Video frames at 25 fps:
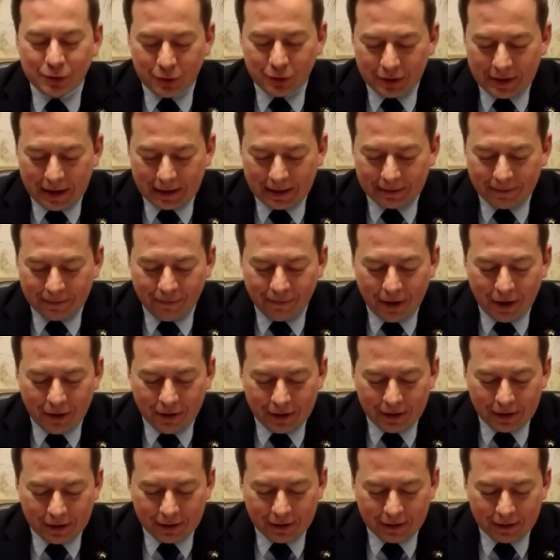That
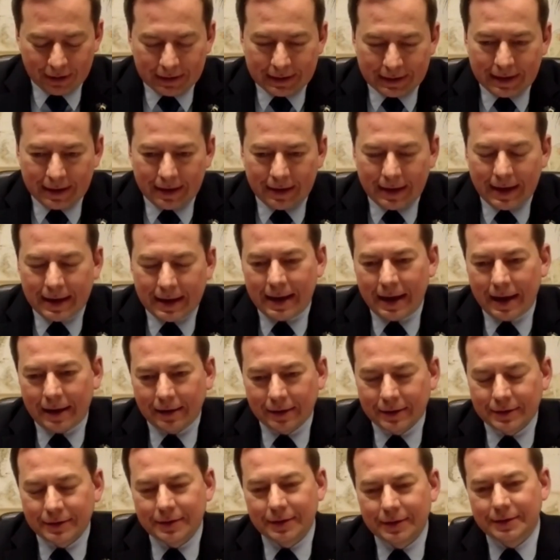very clear
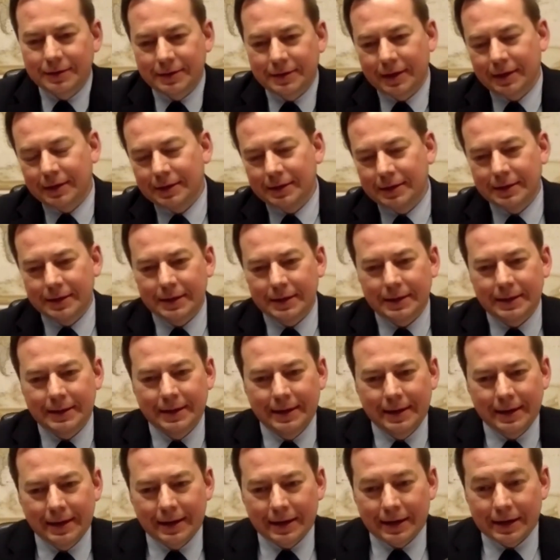analysis and
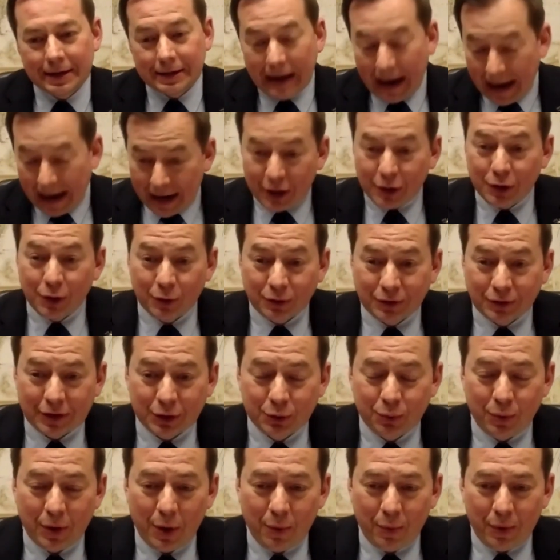
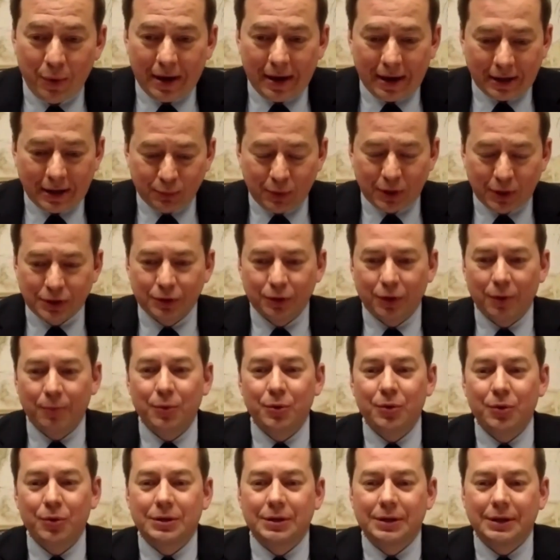diagnosis where we as Western
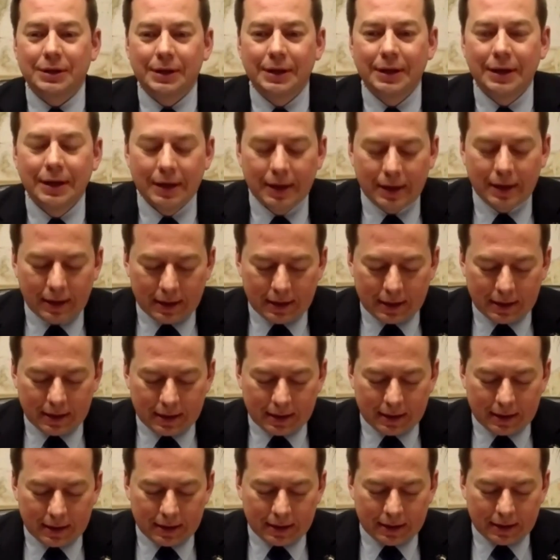community
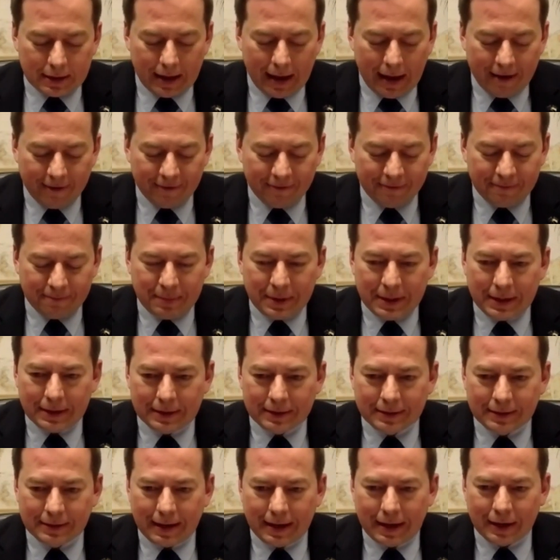have
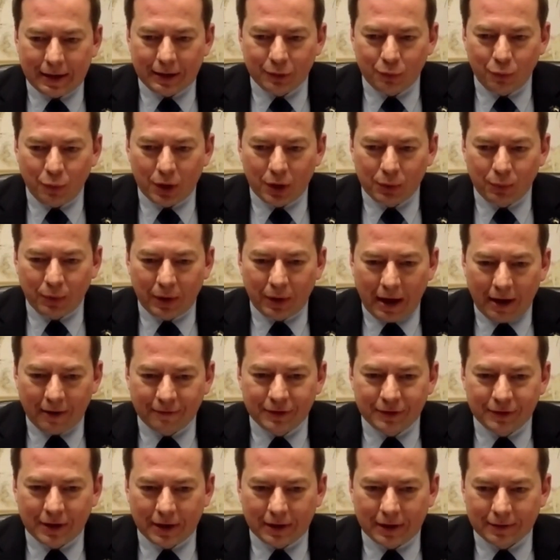been and what we
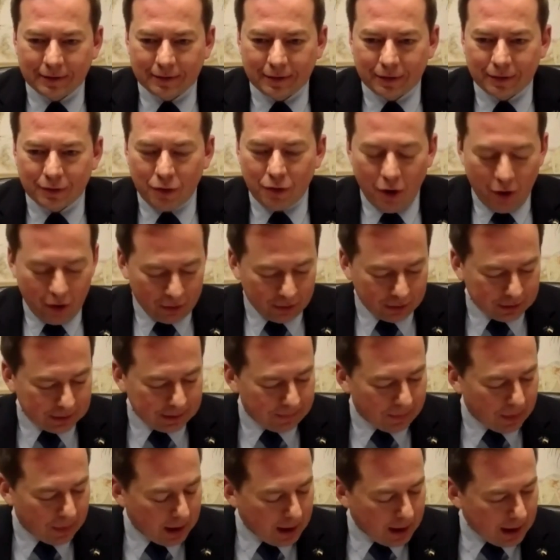have done wrong
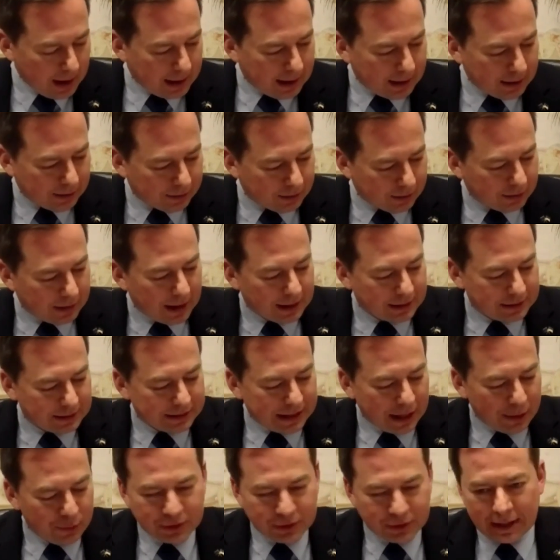in the last,
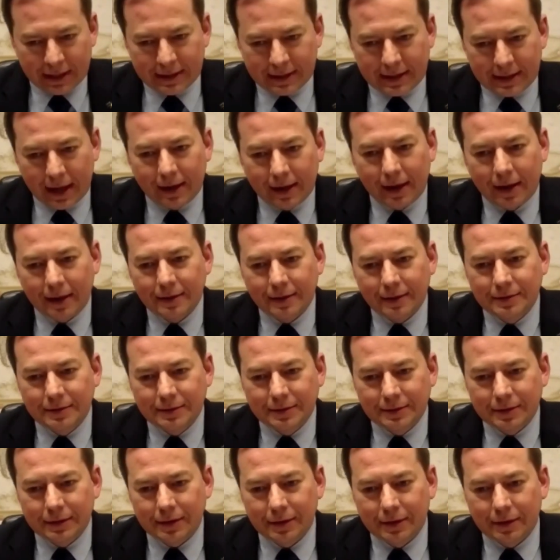I would say,
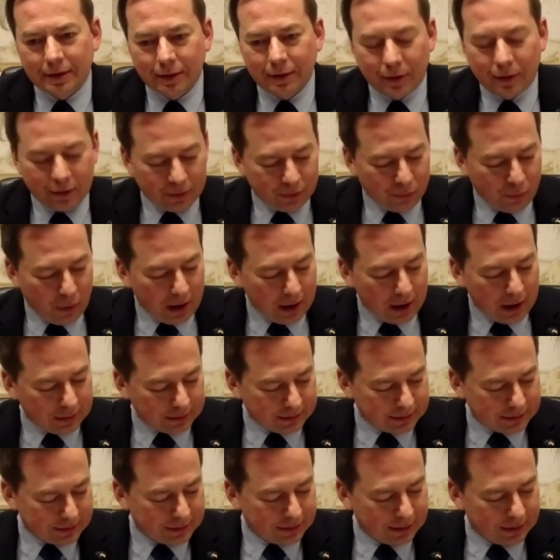decades,
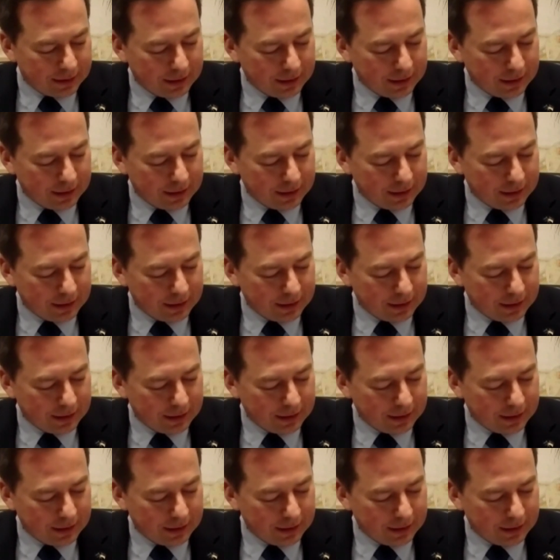whilst